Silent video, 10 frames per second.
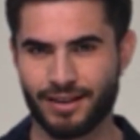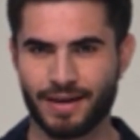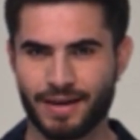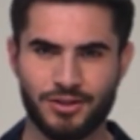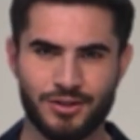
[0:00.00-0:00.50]

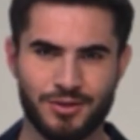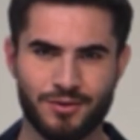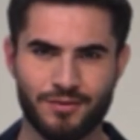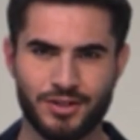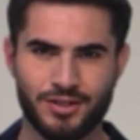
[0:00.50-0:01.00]
Imagine
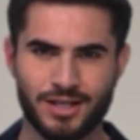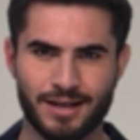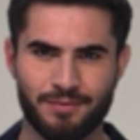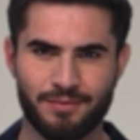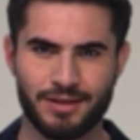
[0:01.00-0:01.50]
you have just
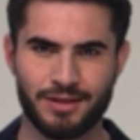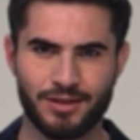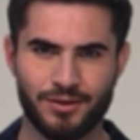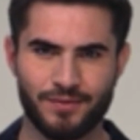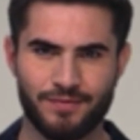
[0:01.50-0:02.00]
had a big
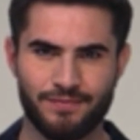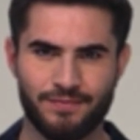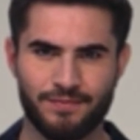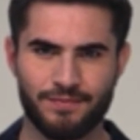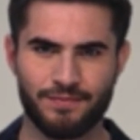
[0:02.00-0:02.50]
meal.
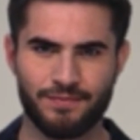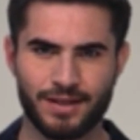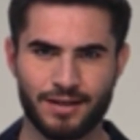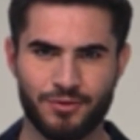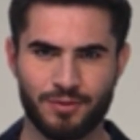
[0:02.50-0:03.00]

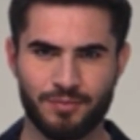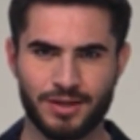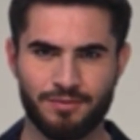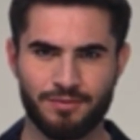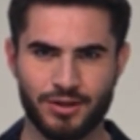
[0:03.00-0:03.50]
After a
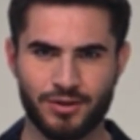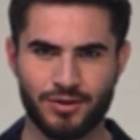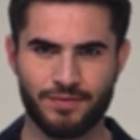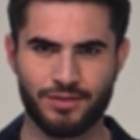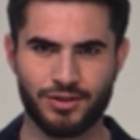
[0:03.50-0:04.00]
big
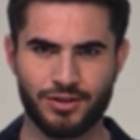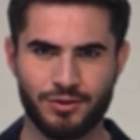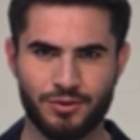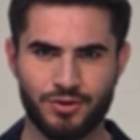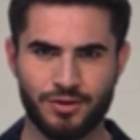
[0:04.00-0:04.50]
meal, do
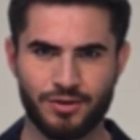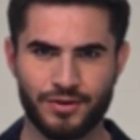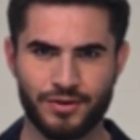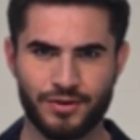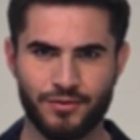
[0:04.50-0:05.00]
you
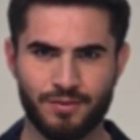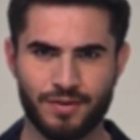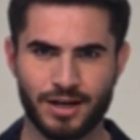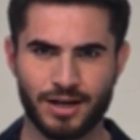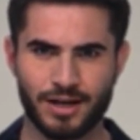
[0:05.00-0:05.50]
usually feel full
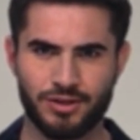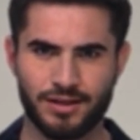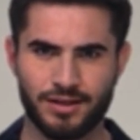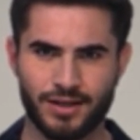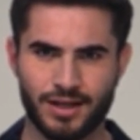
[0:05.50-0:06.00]
of
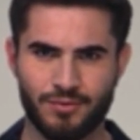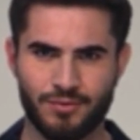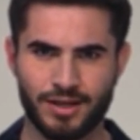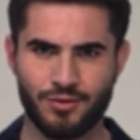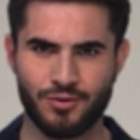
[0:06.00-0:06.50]
energy
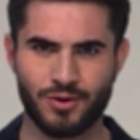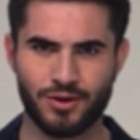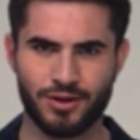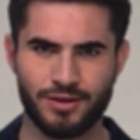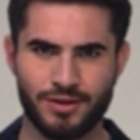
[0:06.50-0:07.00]
and ready to
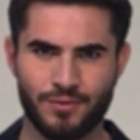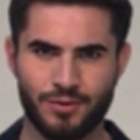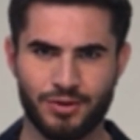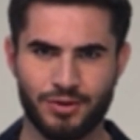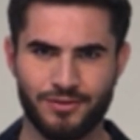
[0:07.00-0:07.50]
work,
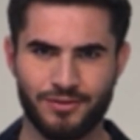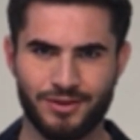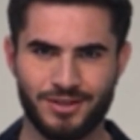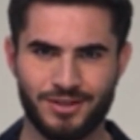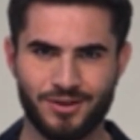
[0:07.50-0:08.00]
or do you
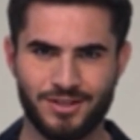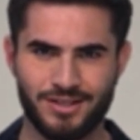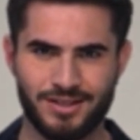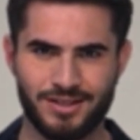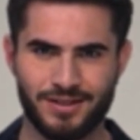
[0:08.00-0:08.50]
feel
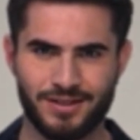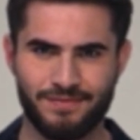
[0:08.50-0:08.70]
exhausted?